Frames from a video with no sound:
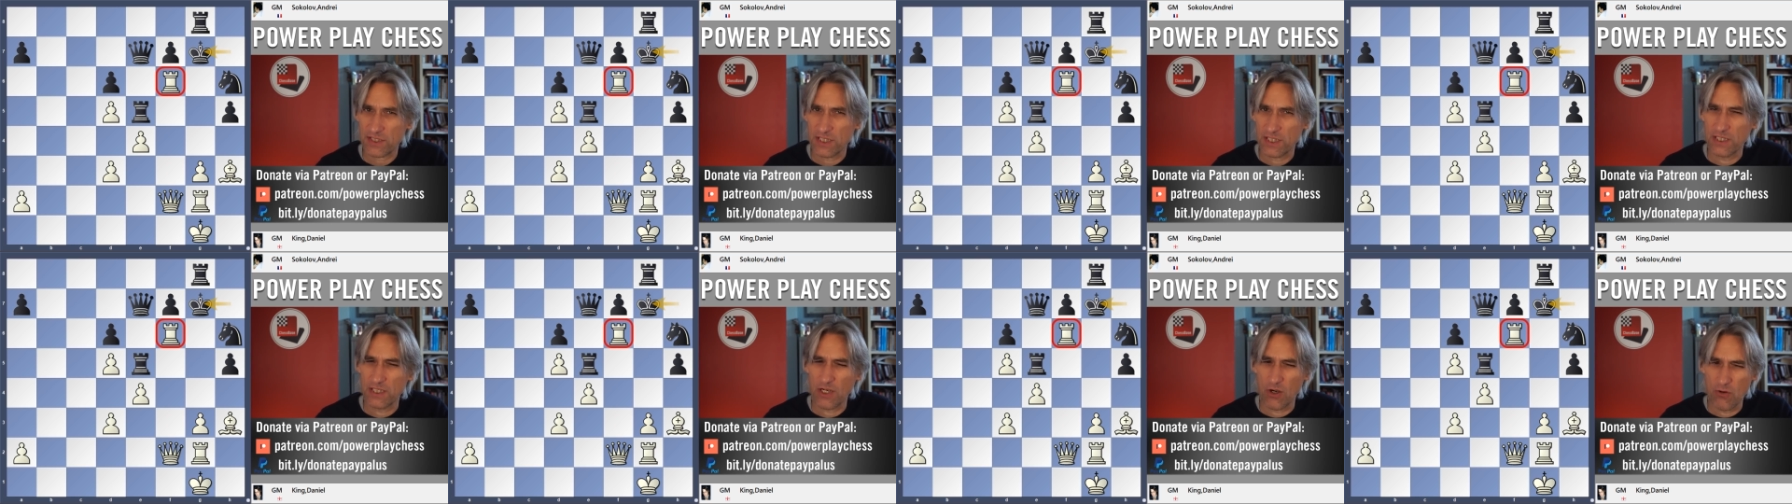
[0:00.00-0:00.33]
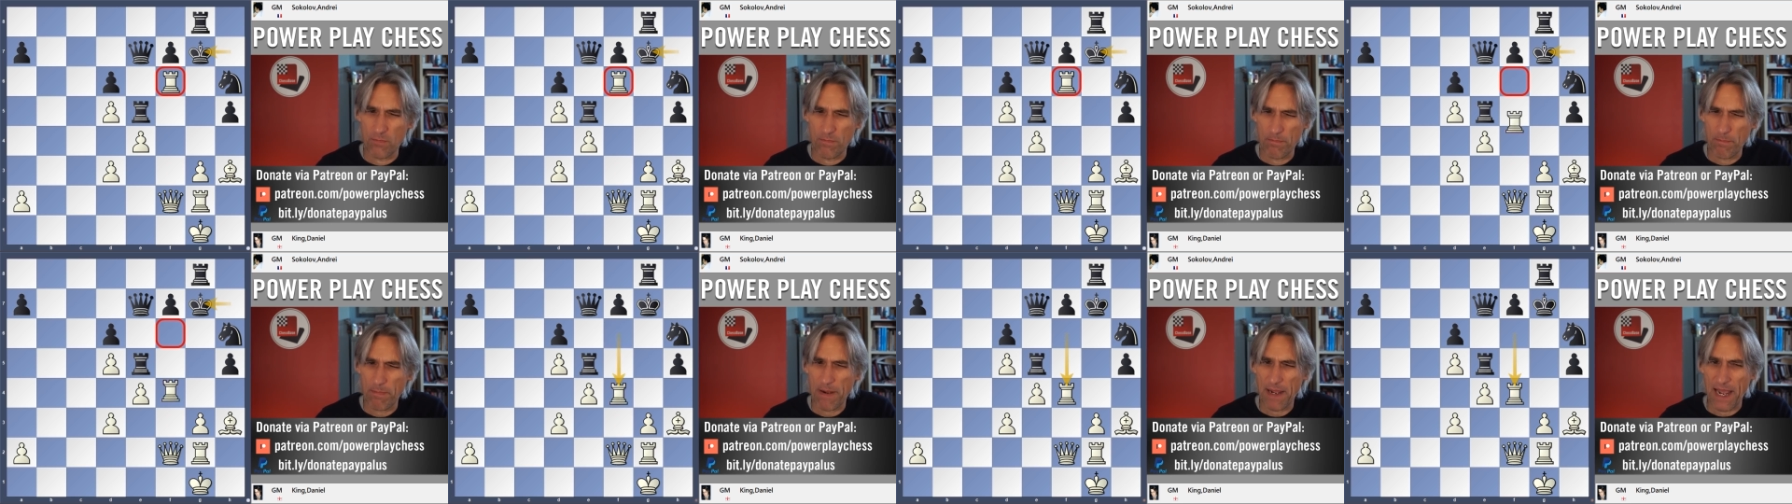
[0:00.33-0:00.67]
to go
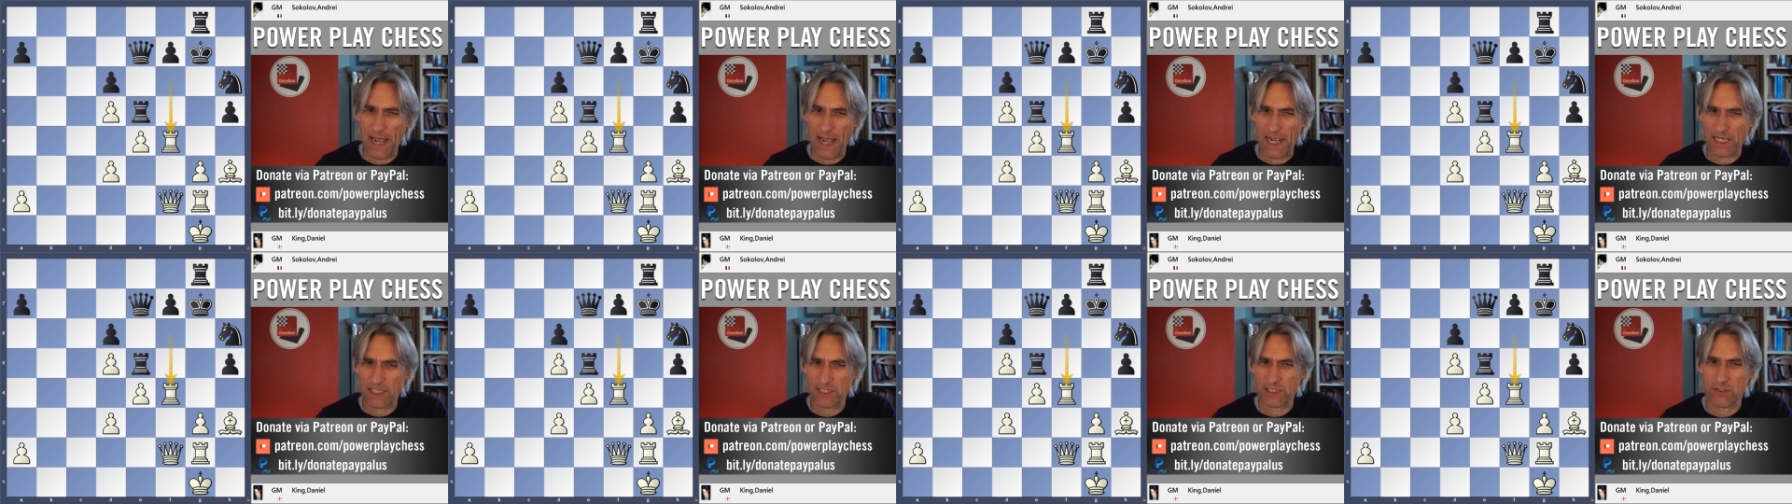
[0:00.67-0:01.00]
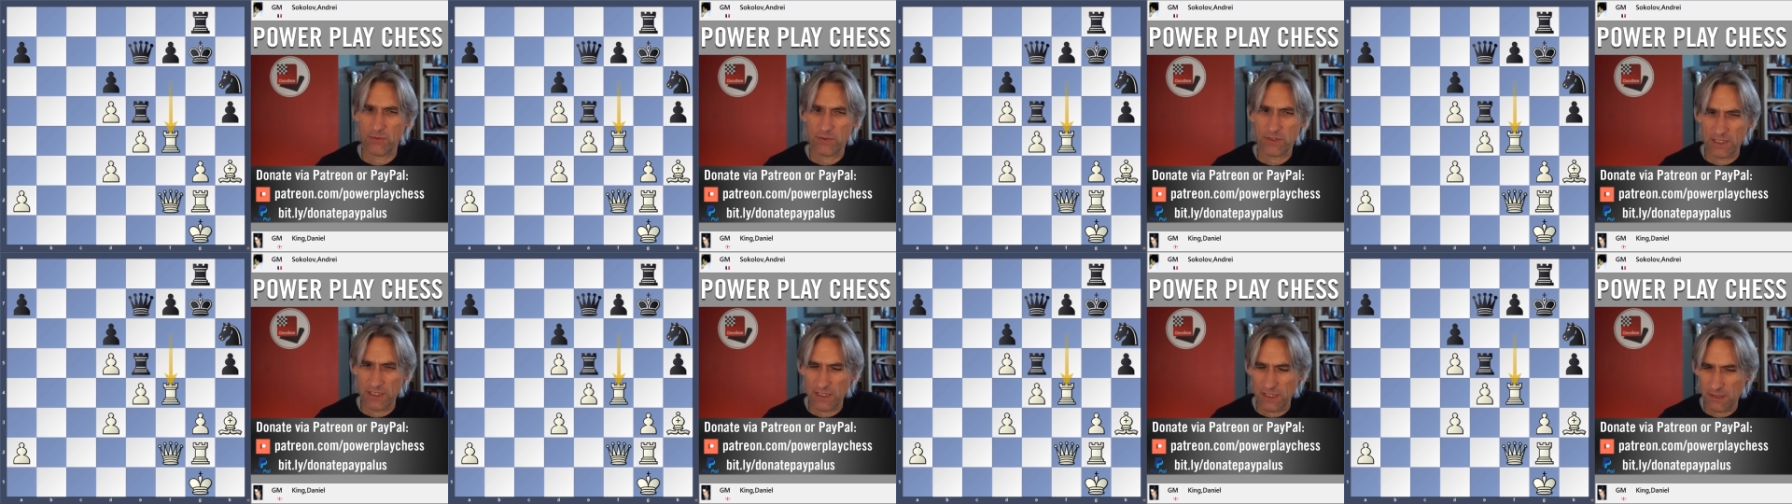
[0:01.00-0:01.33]
back so I
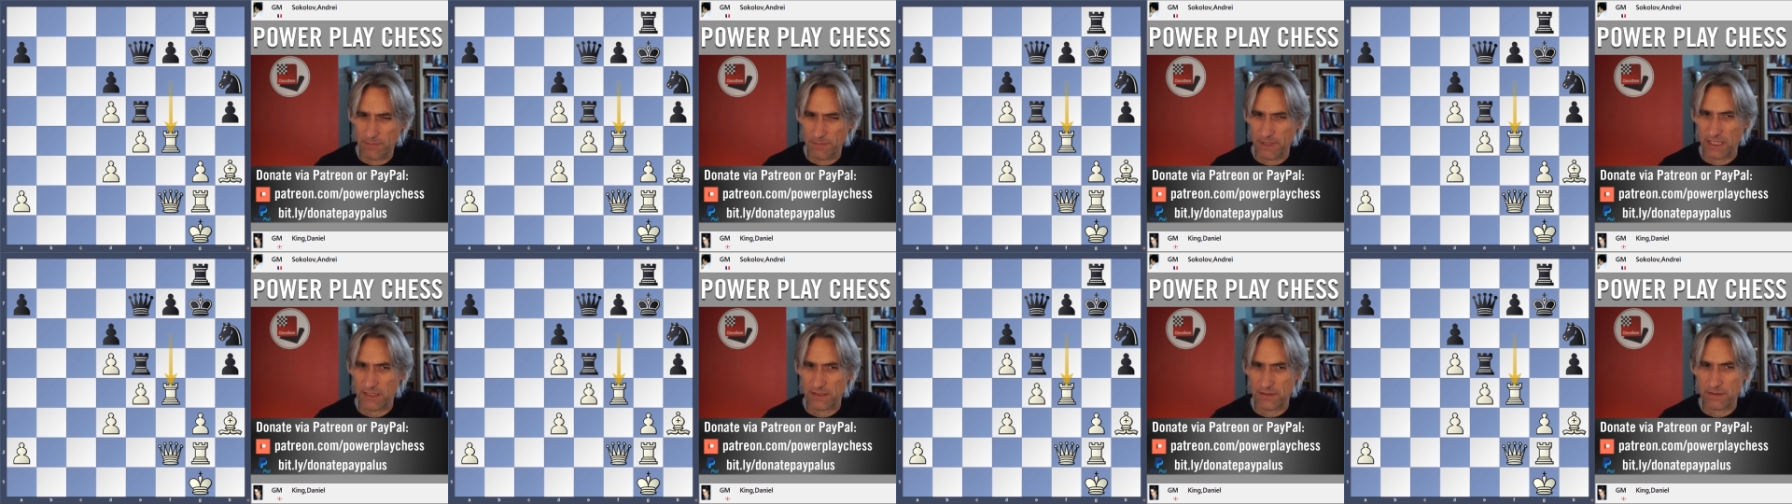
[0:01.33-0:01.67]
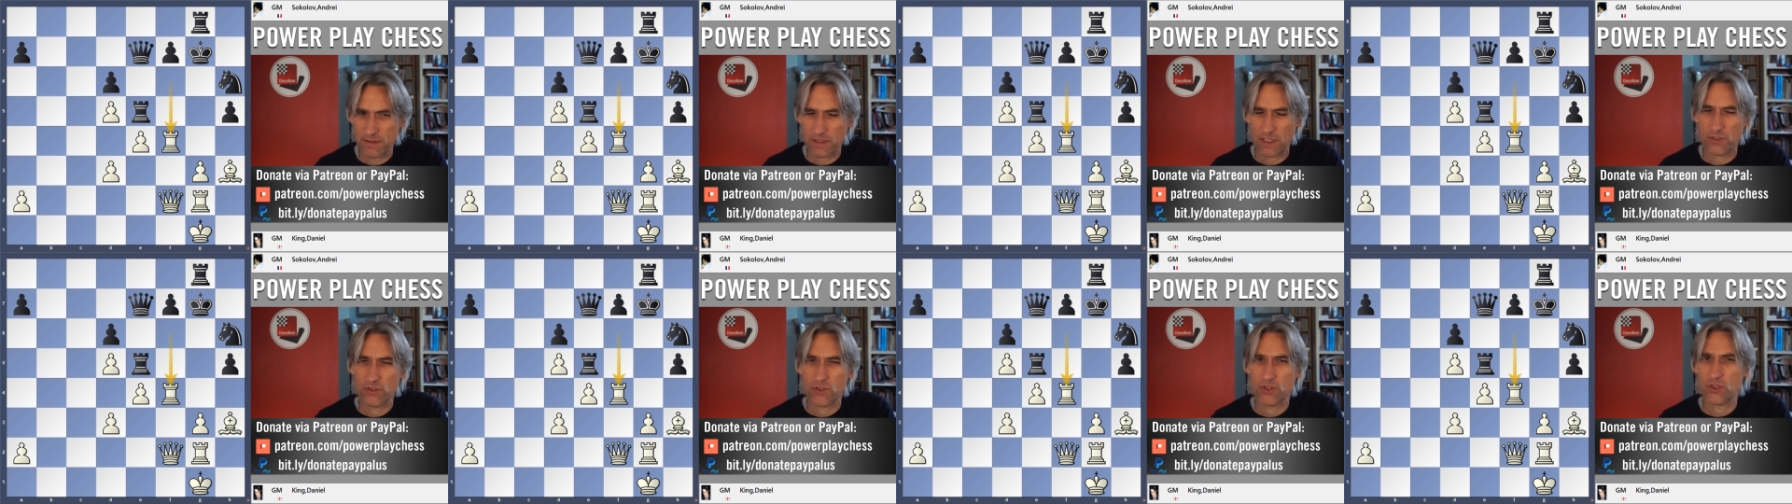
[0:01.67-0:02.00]
was a little bit
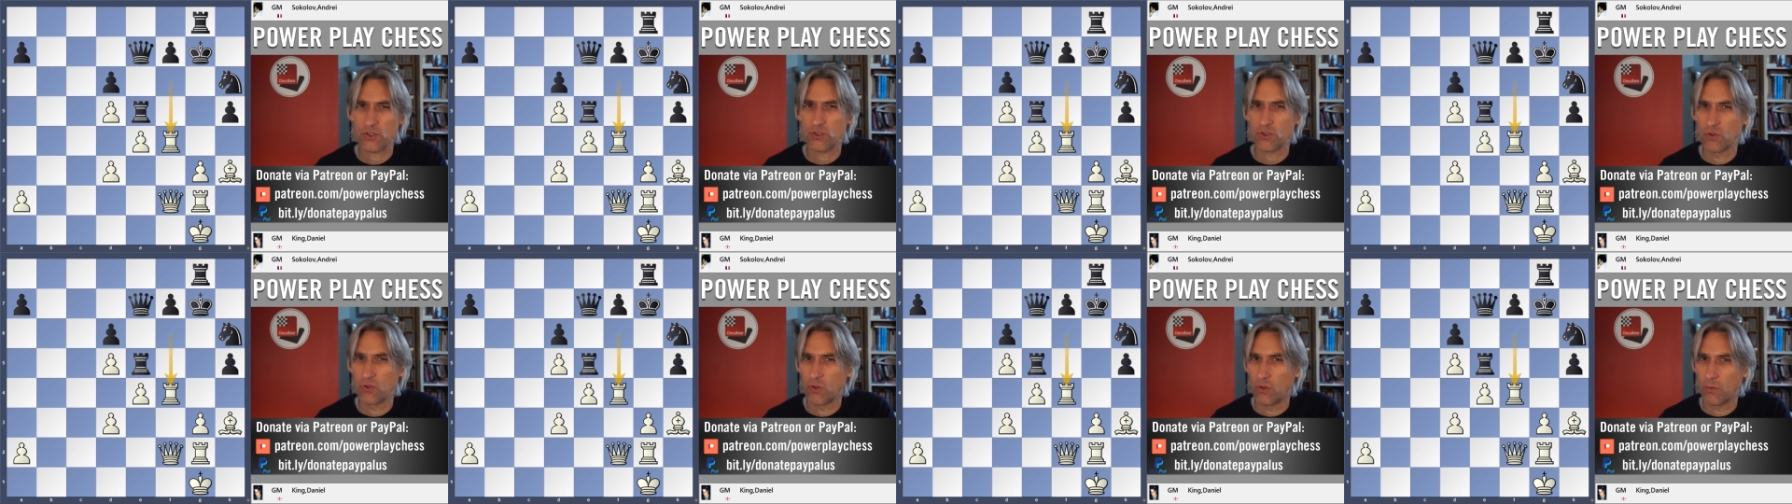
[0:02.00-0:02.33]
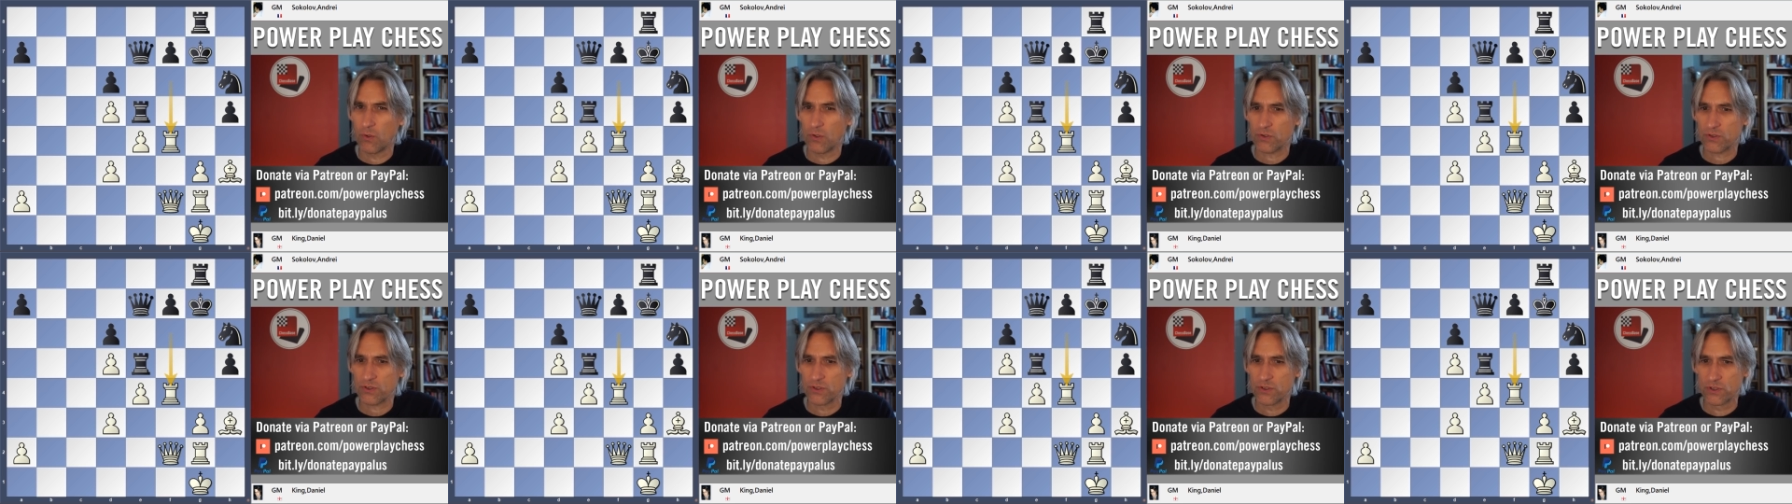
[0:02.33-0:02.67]
unsure
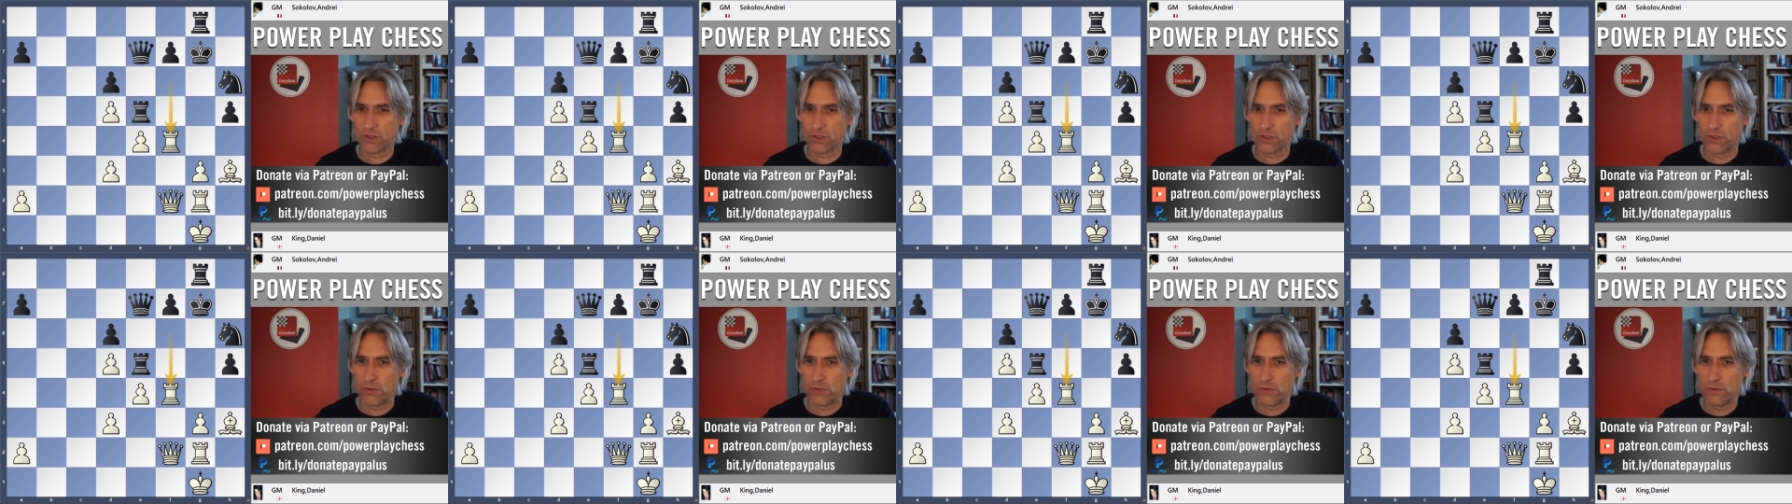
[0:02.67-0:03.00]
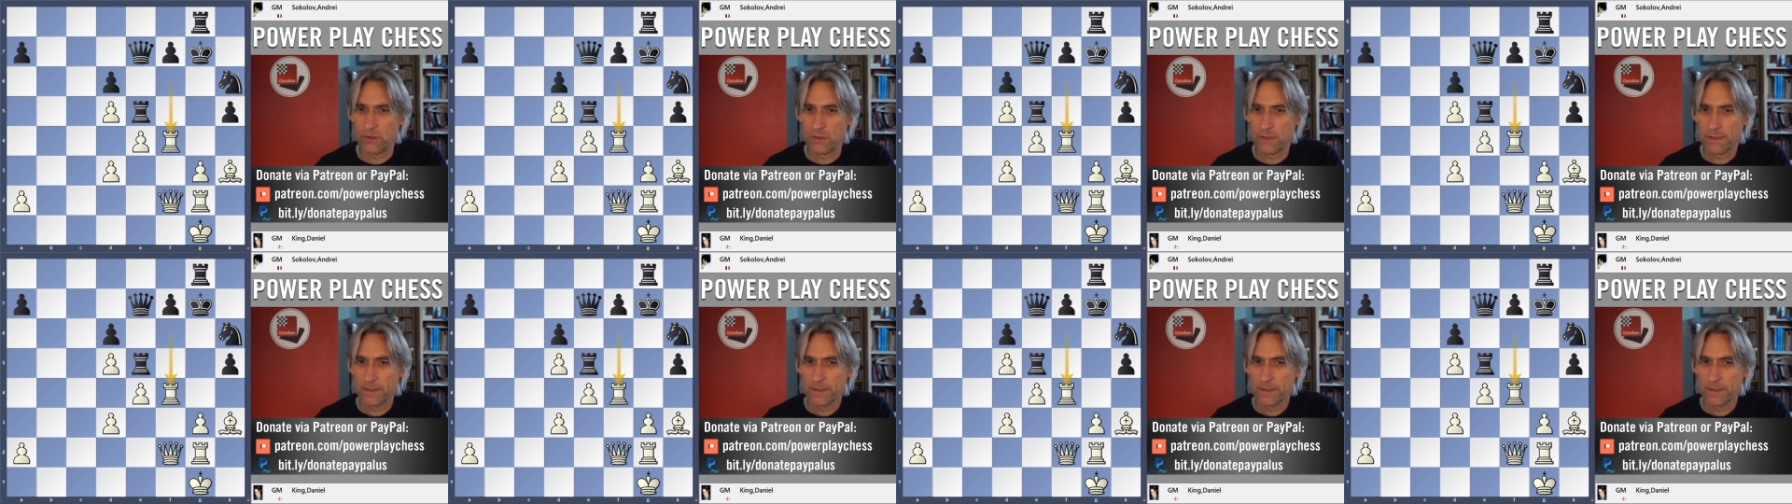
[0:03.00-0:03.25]
what to do.